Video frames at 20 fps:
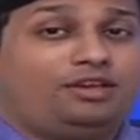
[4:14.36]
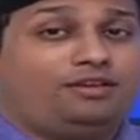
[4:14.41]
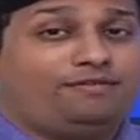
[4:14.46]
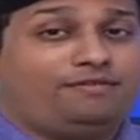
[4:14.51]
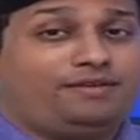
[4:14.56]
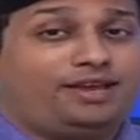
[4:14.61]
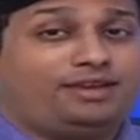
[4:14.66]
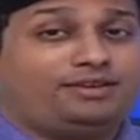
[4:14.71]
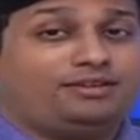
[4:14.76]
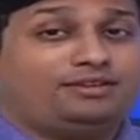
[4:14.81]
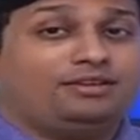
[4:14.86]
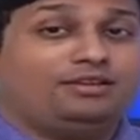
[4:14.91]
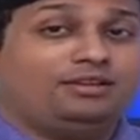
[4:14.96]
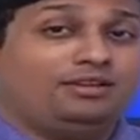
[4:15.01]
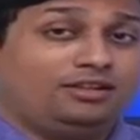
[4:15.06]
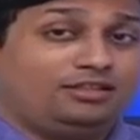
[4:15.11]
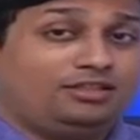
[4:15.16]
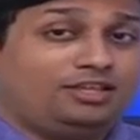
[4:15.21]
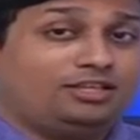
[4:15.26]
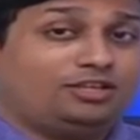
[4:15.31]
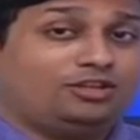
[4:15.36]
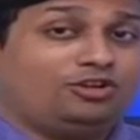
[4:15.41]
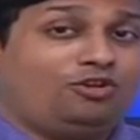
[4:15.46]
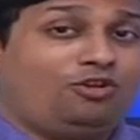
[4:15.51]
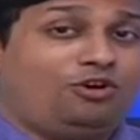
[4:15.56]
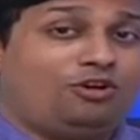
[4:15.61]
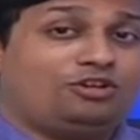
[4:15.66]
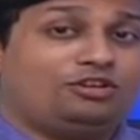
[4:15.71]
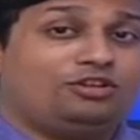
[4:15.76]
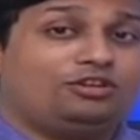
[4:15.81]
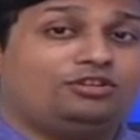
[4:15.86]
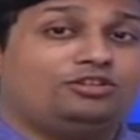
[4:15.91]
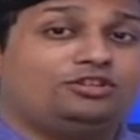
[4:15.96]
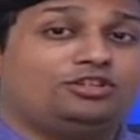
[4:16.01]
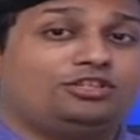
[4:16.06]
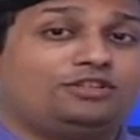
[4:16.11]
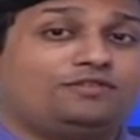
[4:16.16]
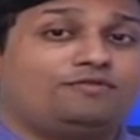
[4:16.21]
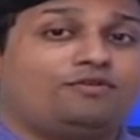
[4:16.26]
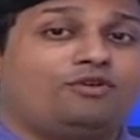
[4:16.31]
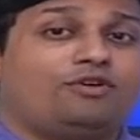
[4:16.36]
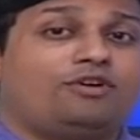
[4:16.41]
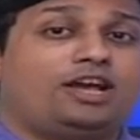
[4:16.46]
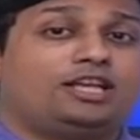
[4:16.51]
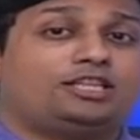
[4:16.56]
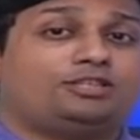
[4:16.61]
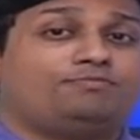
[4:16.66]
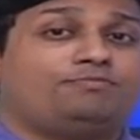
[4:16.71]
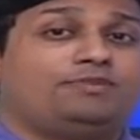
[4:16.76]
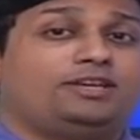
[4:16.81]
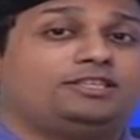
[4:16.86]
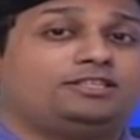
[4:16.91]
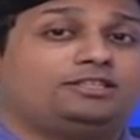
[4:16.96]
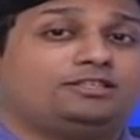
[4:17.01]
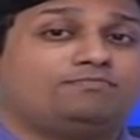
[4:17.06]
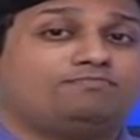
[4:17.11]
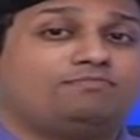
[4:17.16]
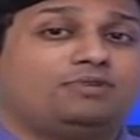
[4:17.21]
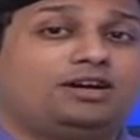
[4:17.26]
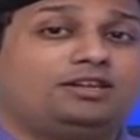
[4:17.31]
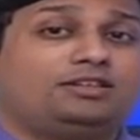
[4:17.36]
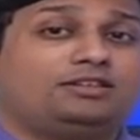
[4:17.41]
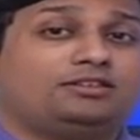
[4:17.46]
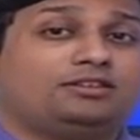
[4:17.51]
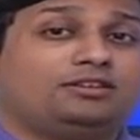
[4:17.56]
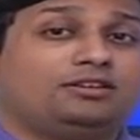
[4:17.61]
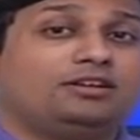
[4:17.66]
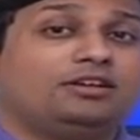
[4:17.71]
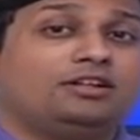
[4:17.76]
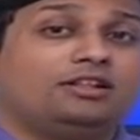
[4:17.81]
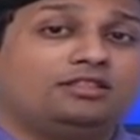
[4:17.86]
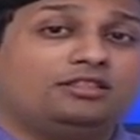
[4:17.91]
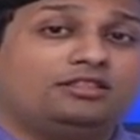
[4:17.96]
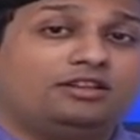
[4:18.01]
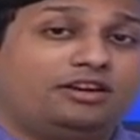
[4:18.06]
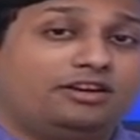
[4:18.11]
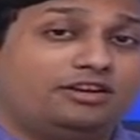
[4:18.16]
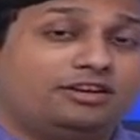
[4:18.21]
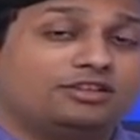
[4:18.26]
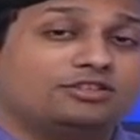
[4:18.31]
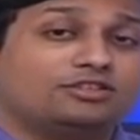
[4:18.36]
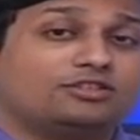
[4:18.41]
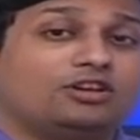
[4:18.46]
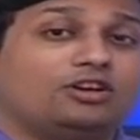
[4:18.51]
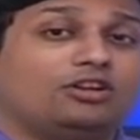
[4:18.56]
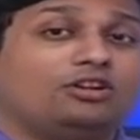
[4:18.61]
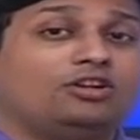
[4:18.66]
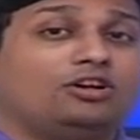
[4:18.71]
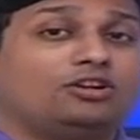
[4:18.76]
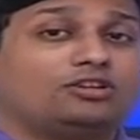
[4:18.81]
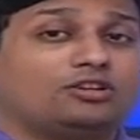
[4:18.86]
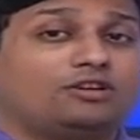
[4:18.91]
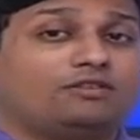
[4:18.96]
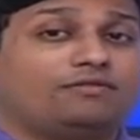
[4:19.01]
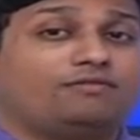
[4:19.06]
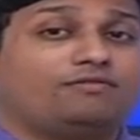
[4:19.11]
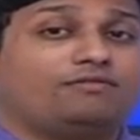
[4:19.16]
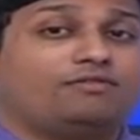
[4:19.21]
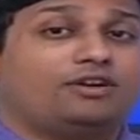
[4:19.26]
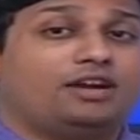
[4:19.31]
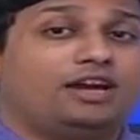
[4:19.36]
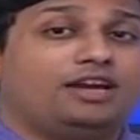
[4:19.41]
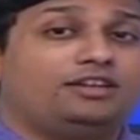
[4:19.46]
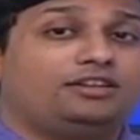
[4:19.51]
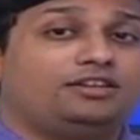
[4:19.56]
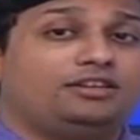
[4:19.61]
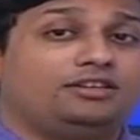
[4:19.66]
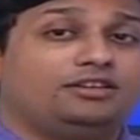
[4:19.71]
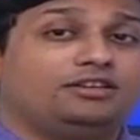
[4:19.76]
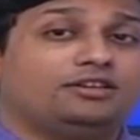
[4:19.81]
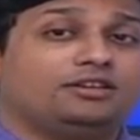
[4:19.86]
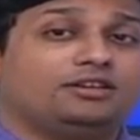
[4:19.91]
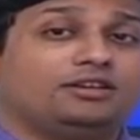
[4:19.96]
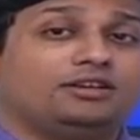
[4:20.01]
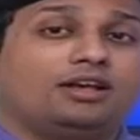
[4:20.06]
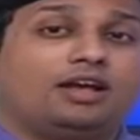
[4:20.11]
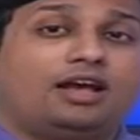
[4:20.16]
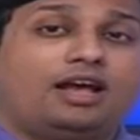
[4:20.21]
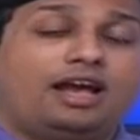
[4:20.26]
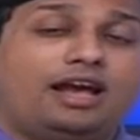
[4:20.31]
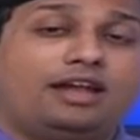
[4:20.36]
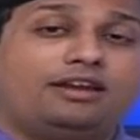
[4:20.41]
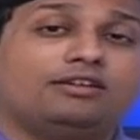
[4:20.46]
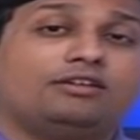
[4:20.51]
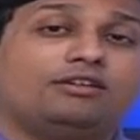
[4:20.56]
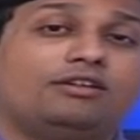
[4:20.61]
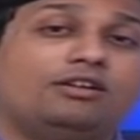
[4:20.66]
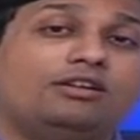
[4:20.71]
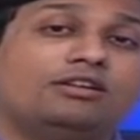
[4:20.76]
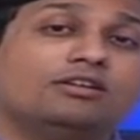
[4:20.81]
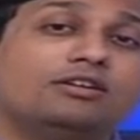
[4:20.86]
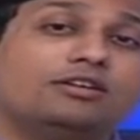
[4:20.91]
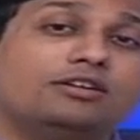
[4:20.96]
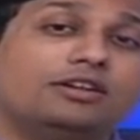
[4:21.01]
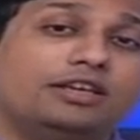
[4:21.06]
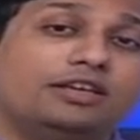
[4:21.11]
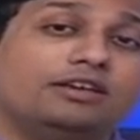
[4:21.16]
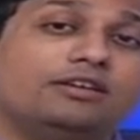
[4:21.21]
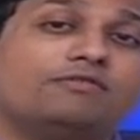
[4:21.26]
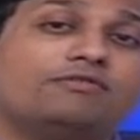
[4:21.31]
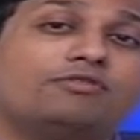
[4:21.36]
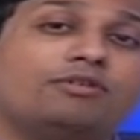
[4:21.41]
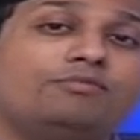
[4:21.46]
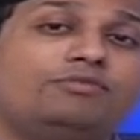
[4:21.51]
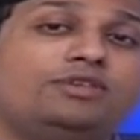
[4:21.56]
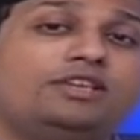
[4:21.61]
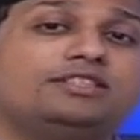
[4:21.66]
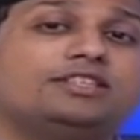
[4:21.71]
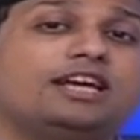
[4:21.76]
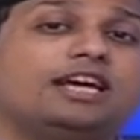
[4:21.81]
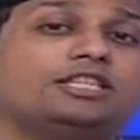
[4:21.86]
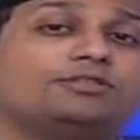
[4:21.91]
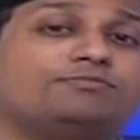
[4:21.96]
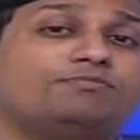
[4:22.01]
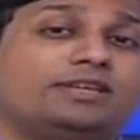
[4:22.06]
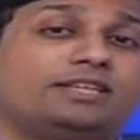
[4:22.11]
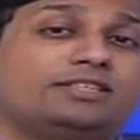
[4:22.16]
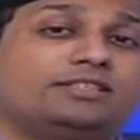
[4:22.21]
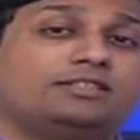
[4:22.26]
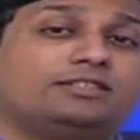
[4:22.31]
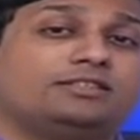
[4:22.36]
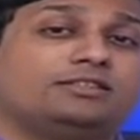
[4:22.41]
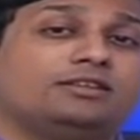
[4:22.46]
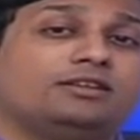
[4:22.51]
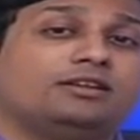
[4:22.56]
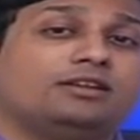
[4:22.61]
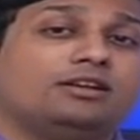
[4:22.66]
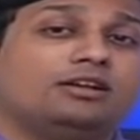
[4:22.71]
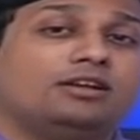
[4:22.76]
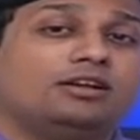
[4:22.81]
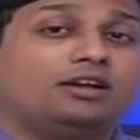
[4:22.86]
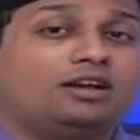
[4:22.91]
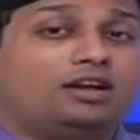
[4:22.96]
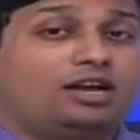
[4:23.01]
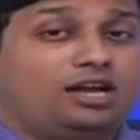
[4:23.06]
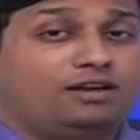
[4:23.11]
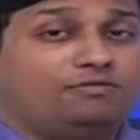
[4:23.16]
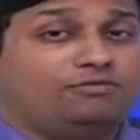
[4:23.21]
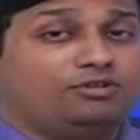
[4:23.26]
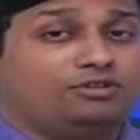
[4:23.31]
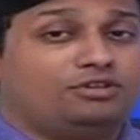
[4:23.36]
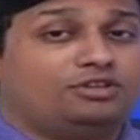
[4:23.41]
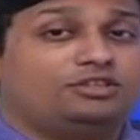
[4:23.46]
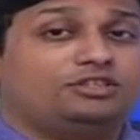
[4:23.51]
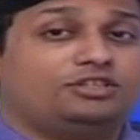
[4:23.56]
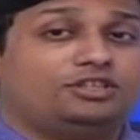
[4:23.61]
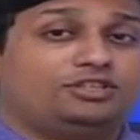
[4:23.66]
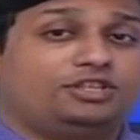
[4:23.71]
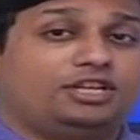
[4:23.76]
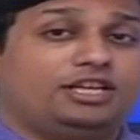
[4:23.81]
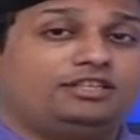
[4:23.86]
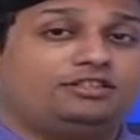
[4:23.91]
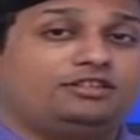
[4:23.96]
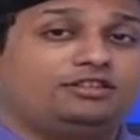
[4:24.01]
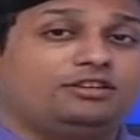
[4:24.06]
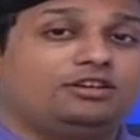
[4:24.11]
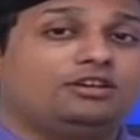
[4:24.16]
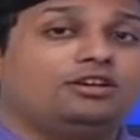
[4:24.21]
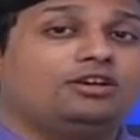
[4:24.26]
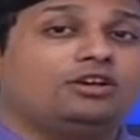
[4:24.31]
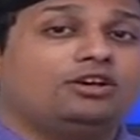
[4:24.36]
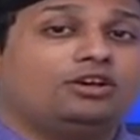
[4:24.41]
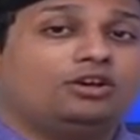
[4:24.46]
In fact, these are not just 4 aspects, but there is a lot of variety and learning from these aspects. I would suggest